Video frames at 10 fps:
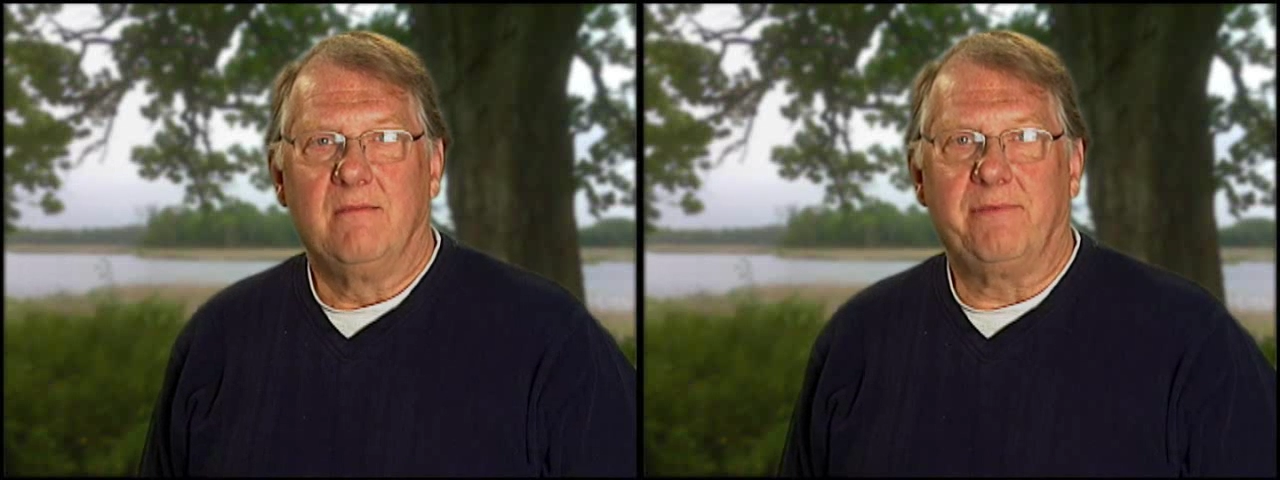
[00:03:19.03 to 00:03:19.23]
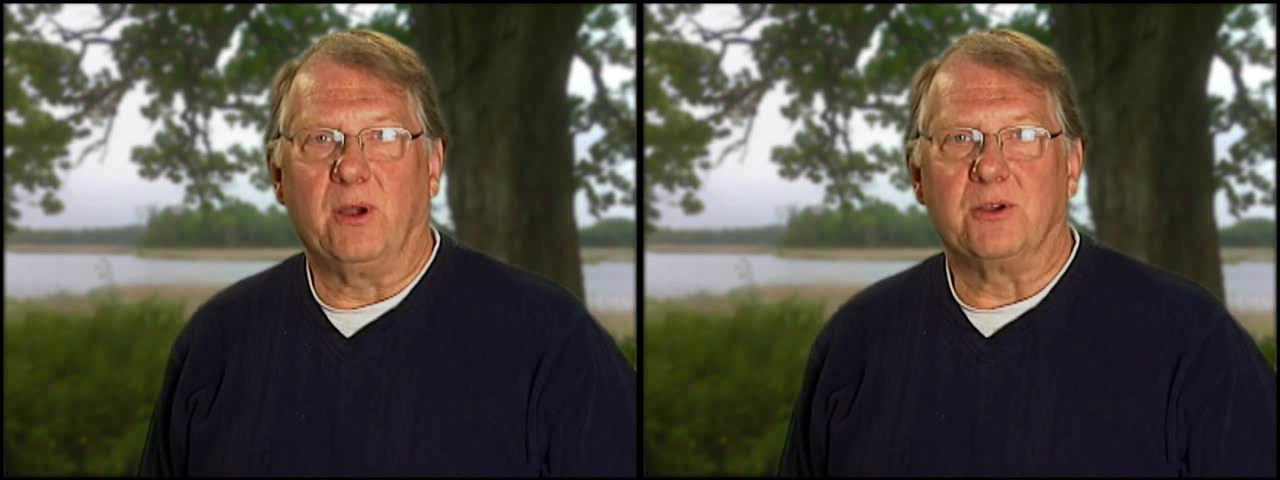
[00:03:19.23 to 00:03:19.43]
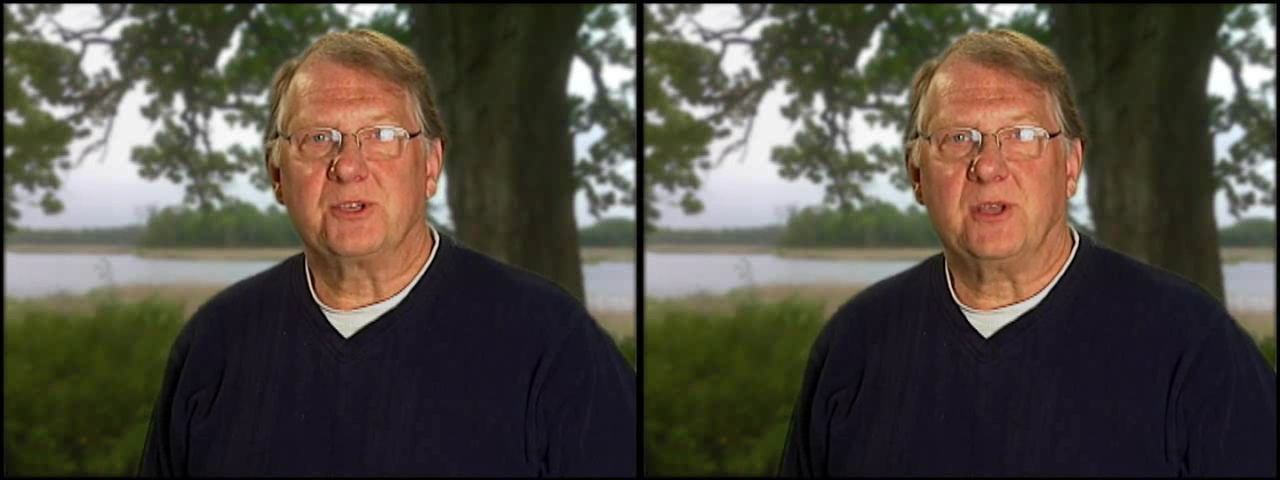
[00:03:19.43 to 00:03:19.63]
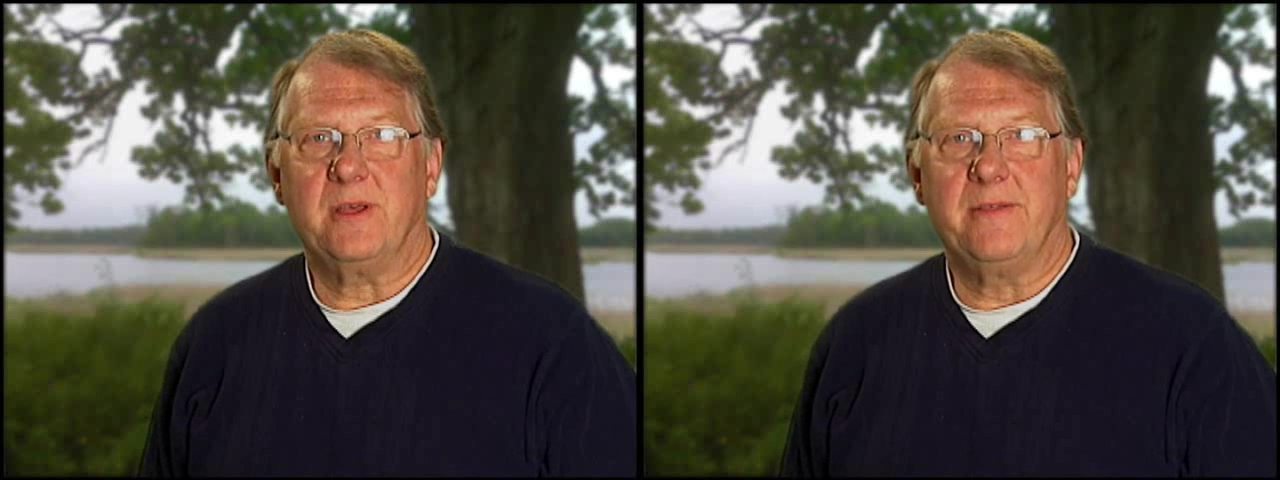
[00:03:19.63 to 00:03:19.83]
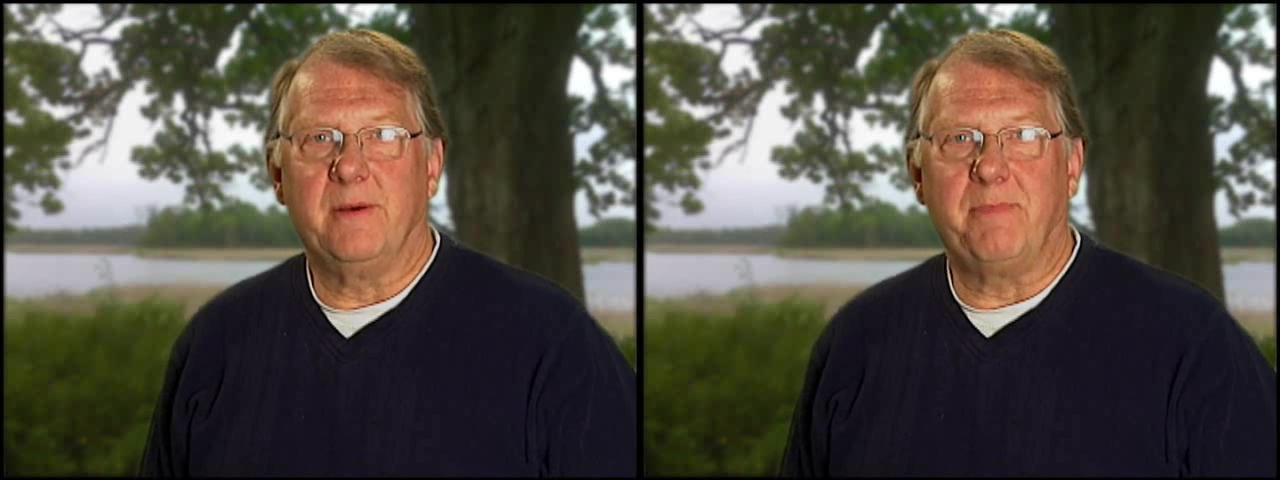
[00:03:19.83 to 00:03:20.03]
First,
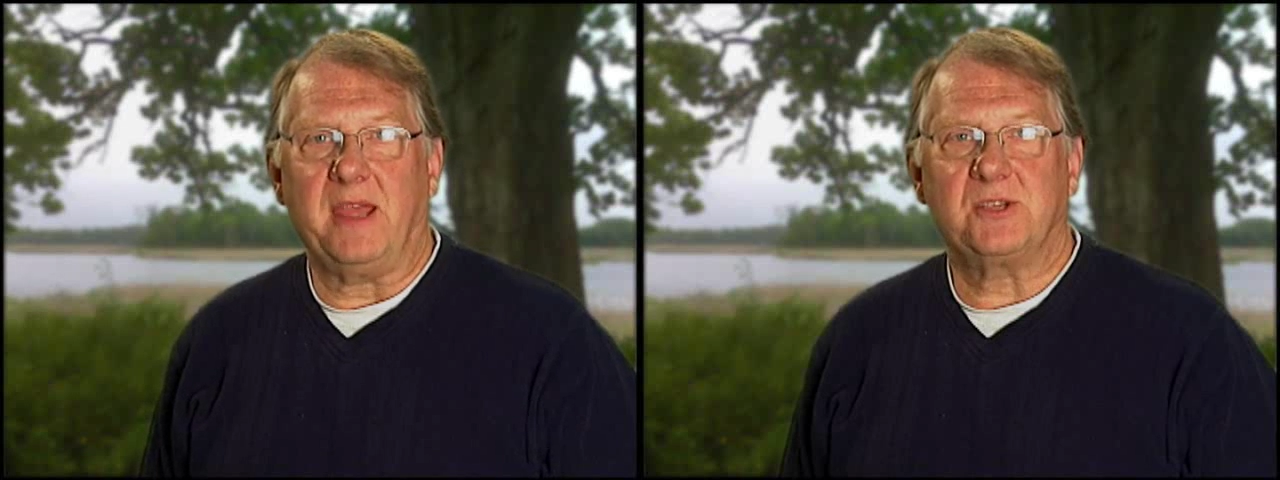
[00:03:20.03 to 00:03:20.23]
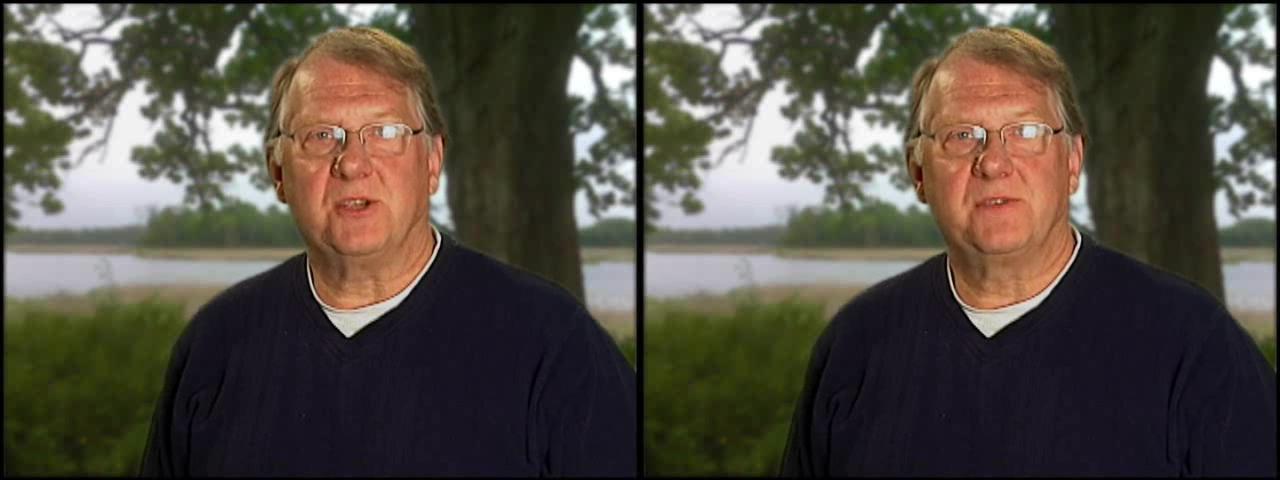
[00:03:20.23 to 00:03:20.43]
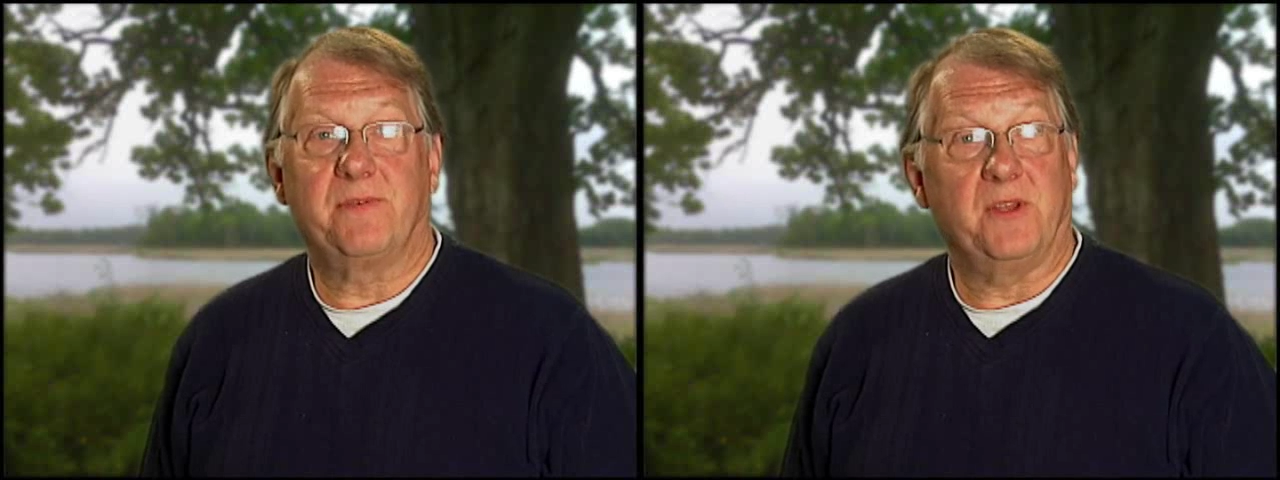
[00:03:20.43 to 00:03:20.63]
the basis for